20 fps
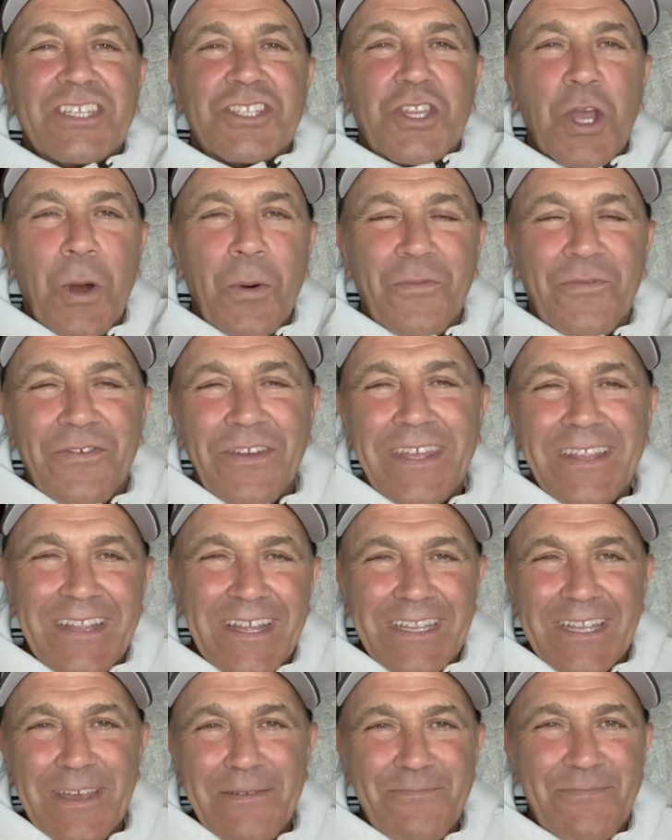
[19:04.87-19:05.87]
Dope Fiend
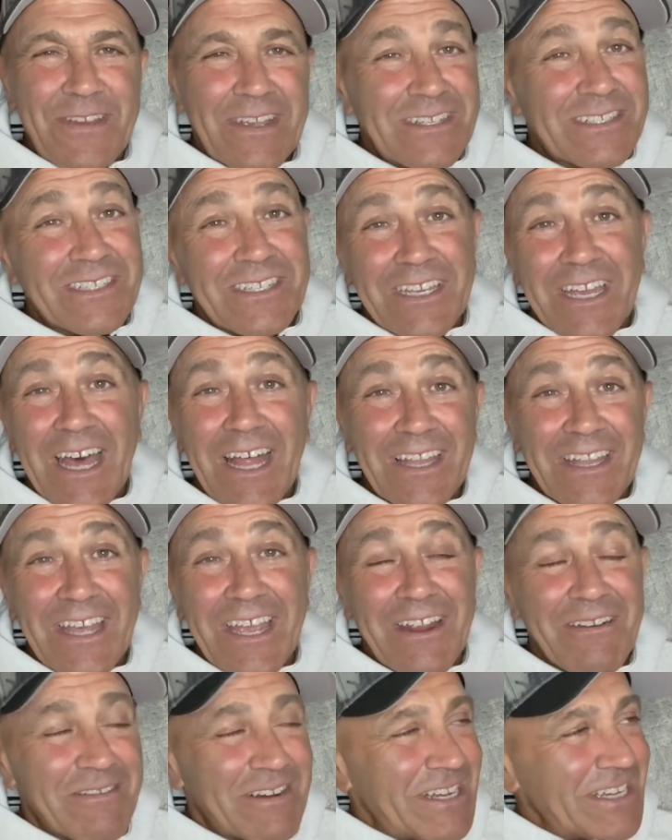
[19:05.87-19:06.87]
Olympics.
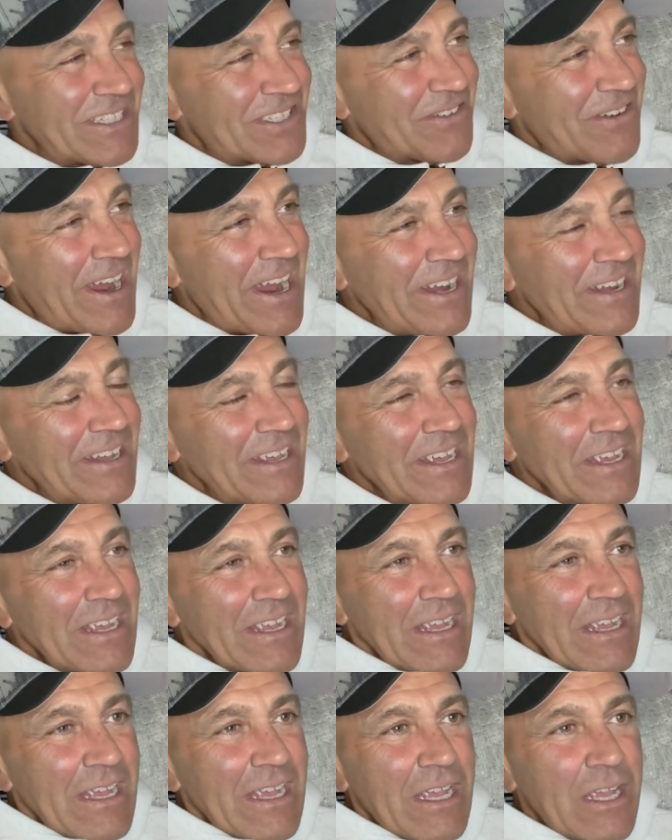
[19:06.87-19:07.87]
Hilarious, right?
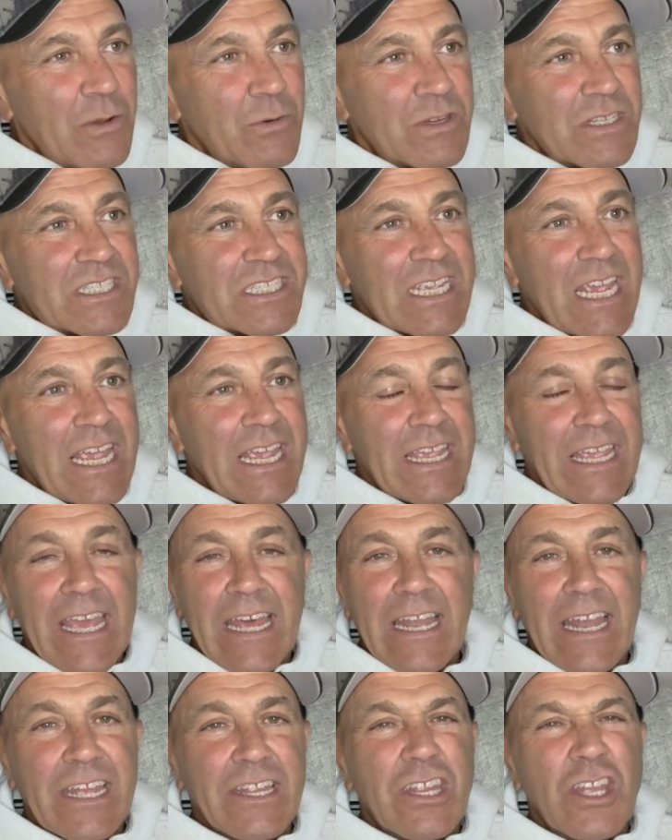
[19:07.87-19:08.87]
He would say,
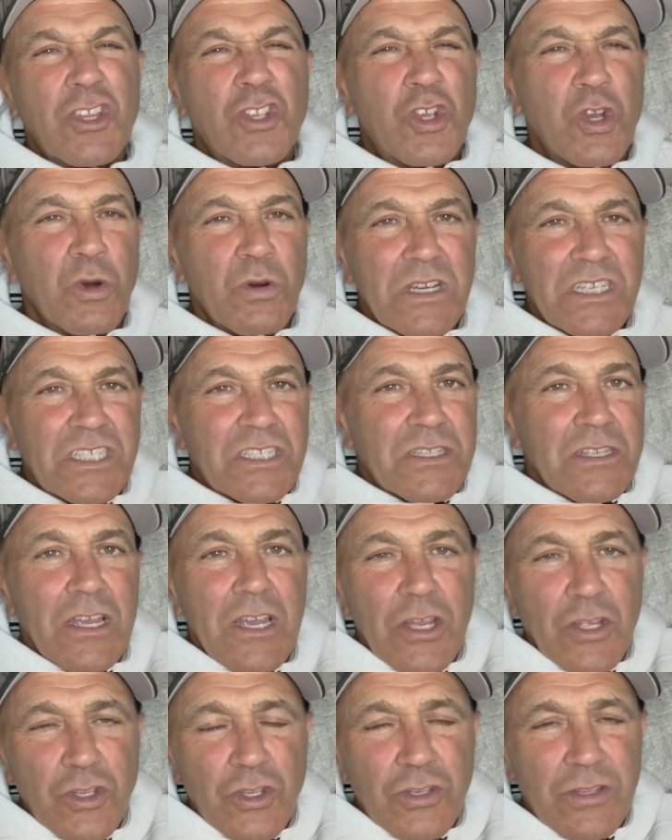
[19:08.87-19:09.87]
get the tourist,
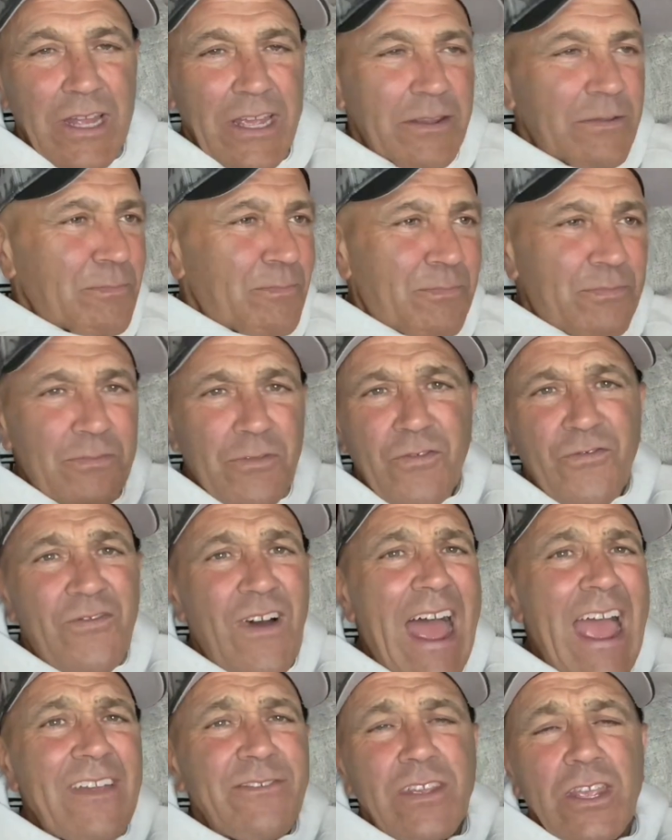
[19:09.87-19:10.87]

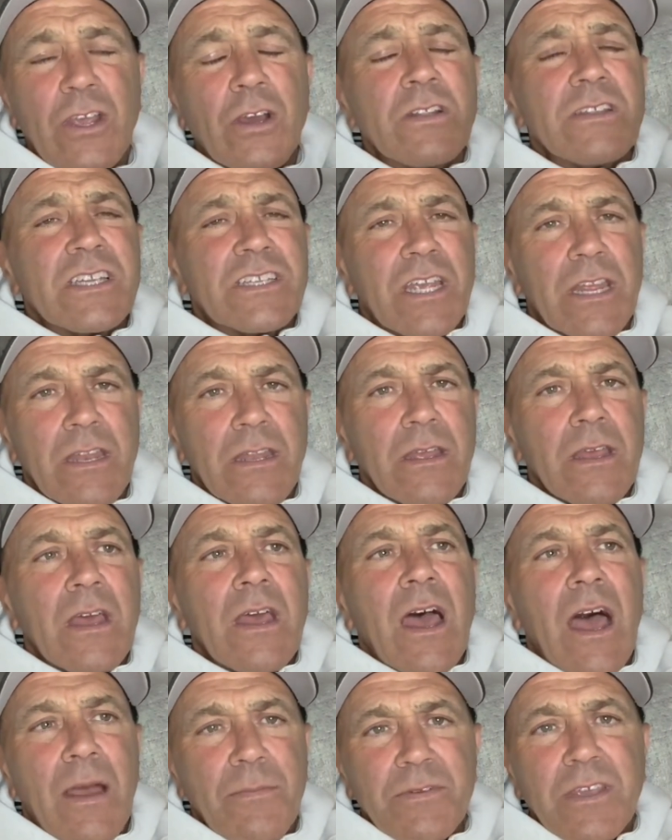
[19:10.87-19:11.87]
5, he'd go, listen,
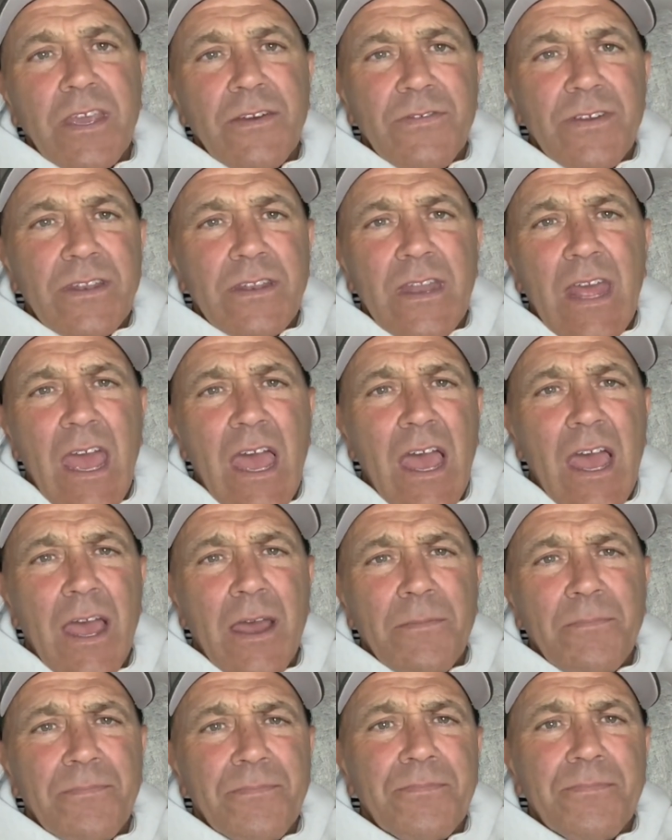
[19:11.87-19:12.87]
I'm giving
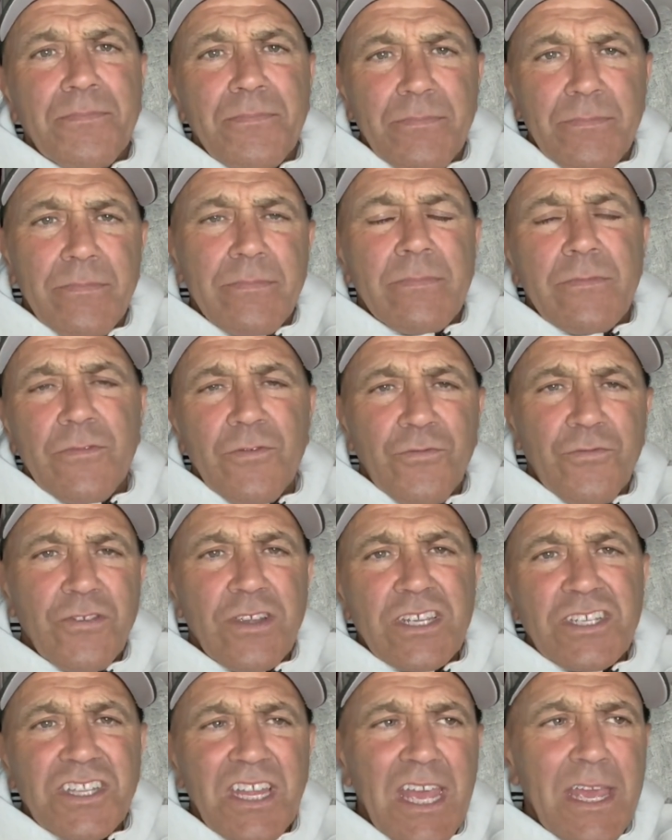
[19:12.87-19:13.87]
free
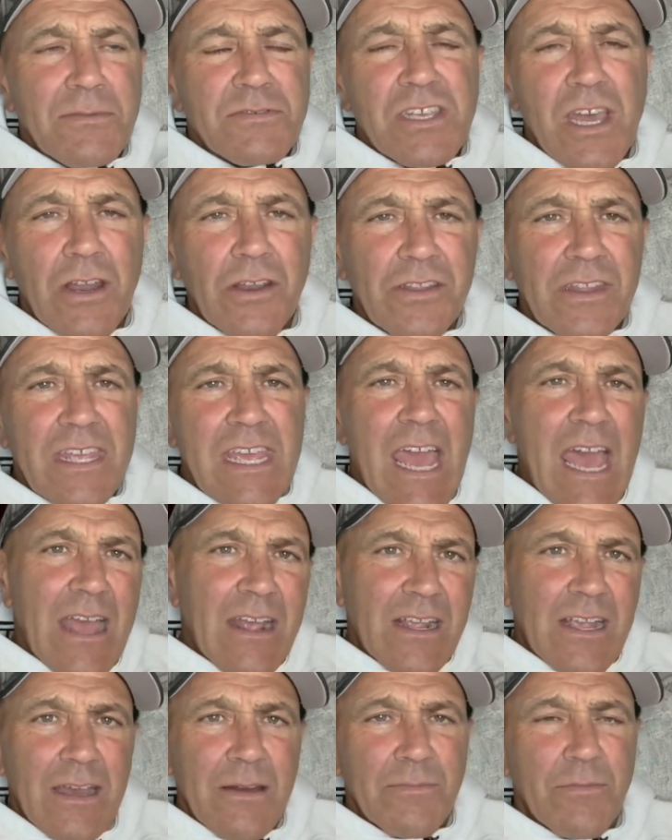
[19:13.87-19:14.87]
stamps out in the yard,
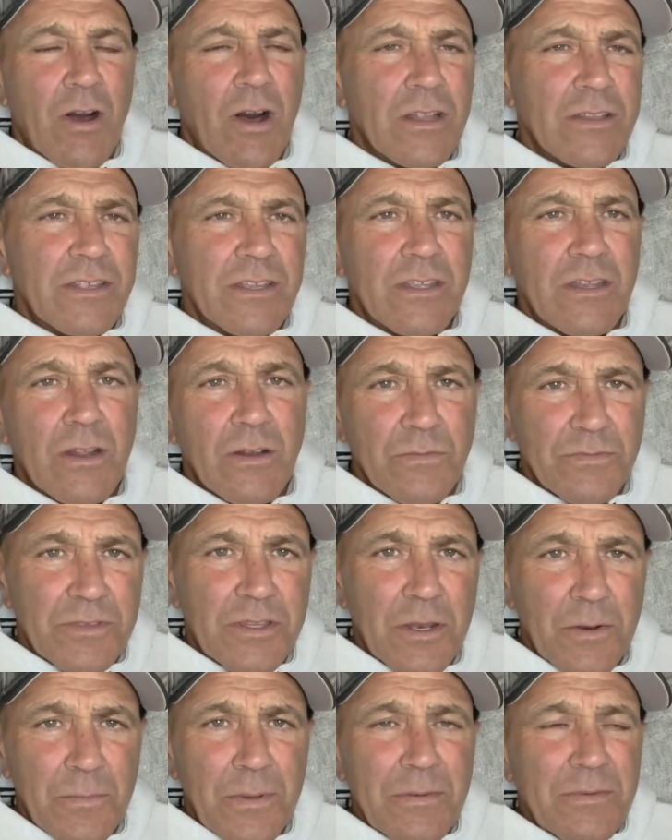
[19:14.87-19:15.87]
come, all the, to
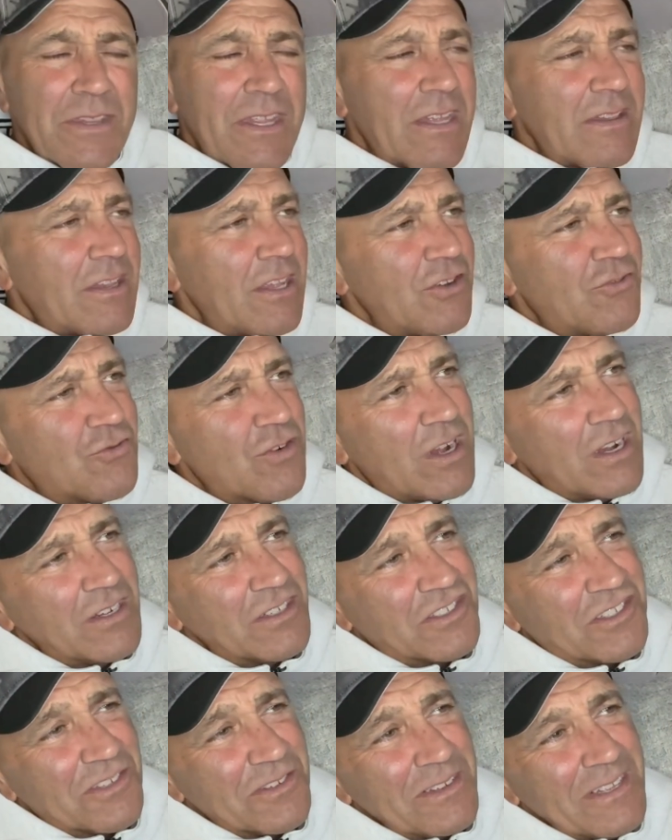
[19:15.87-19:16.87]
the people that did
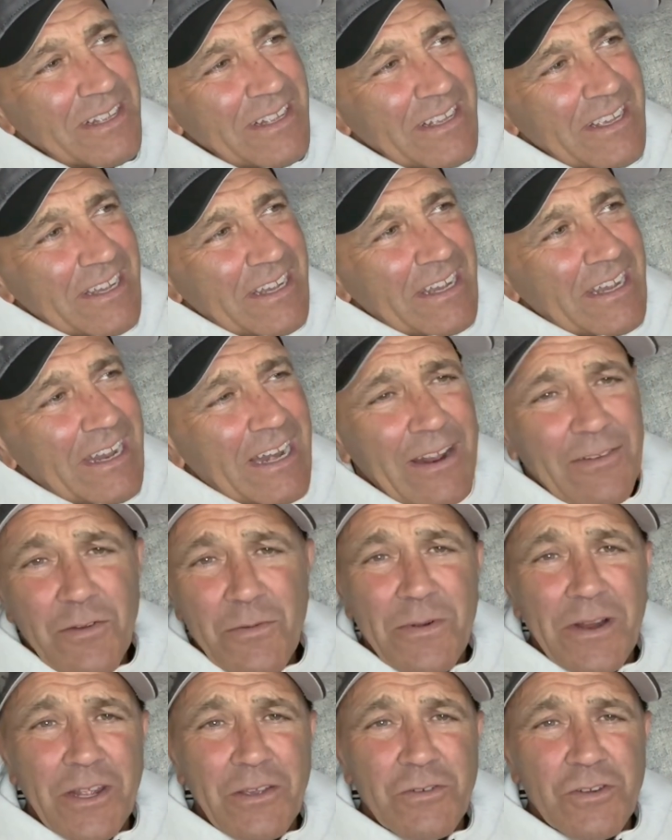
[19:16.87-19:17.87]
drugs. And
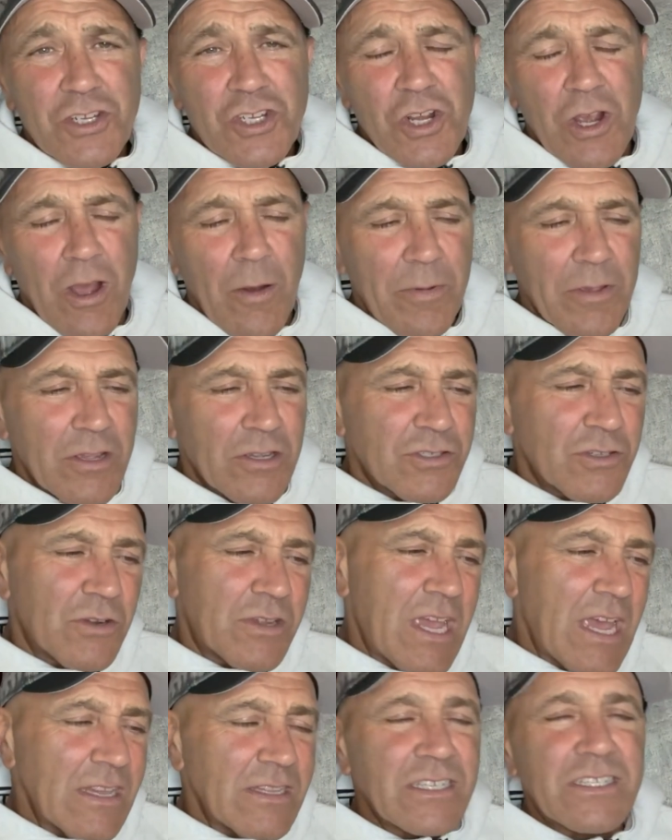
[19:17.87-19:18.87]
everybody would show up. He goes,
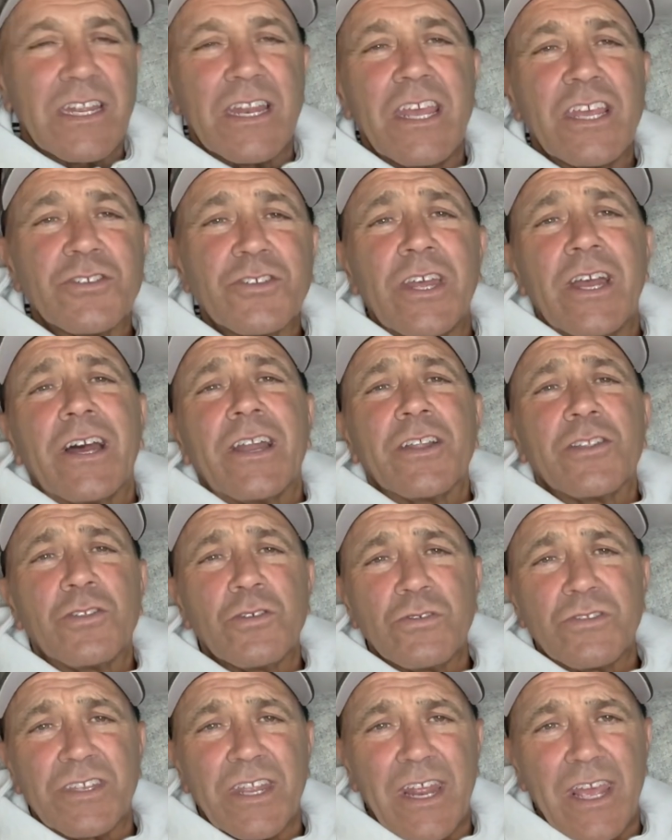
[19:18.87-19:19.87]
okay, listen, here's what I'm going to
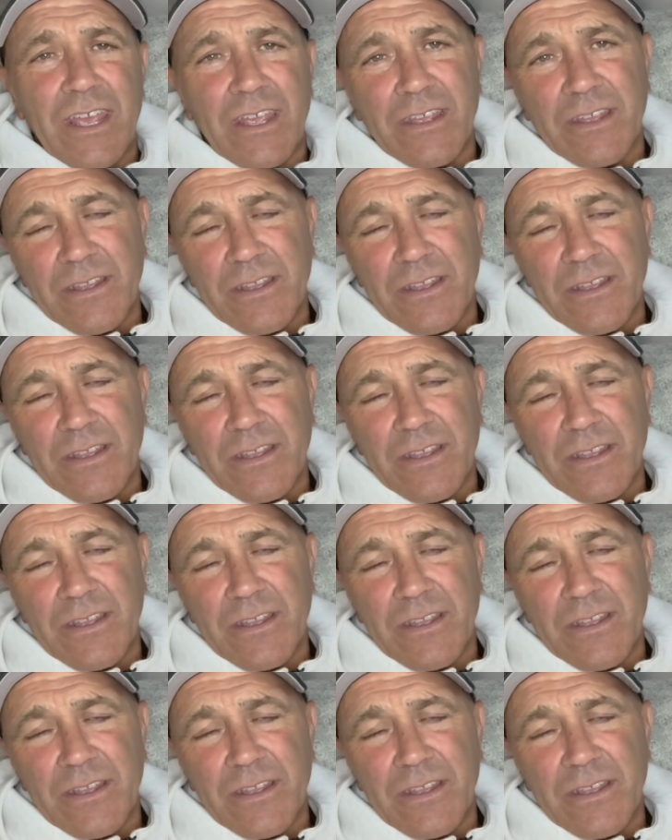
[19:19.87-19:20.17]
do today.